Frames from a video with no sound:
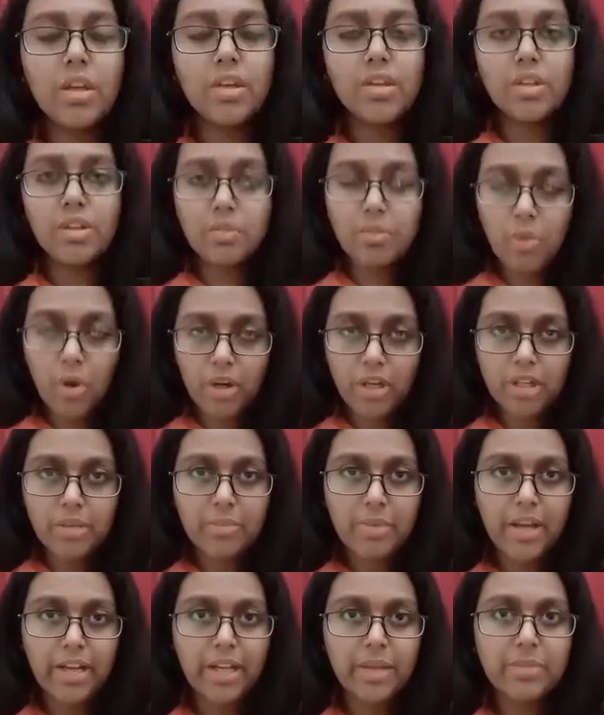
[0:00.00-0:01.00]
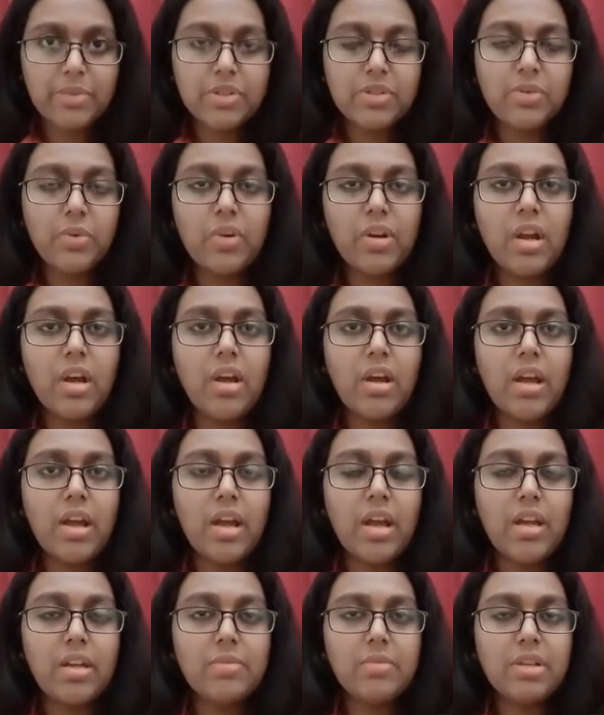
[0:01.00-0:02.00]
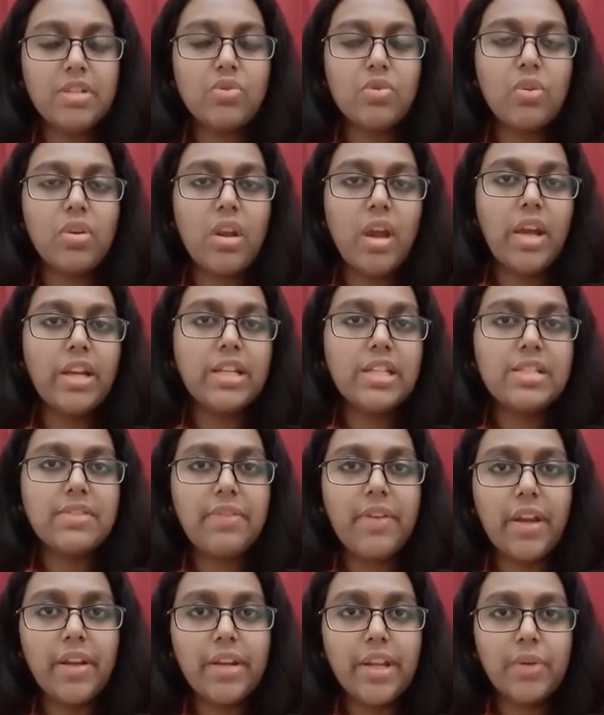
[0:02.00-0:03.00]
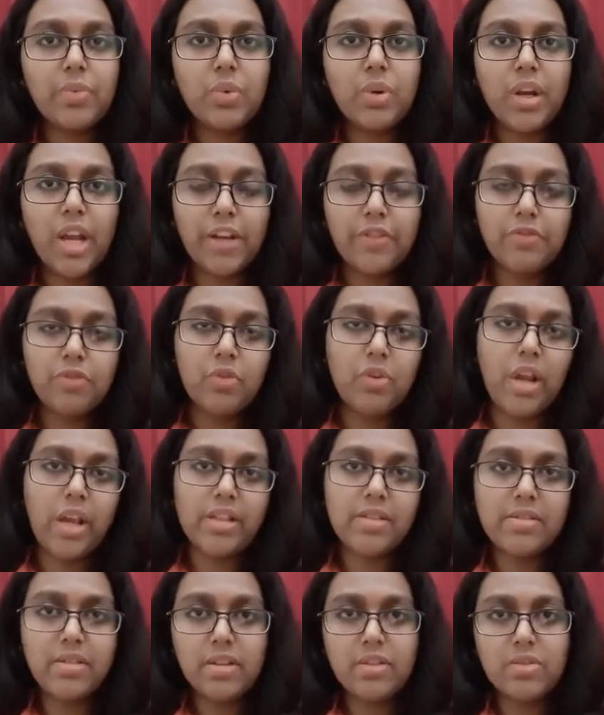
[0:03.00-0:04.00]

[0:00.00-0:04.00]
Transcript: Good morning, my name is Sona and my student ID is 5919496.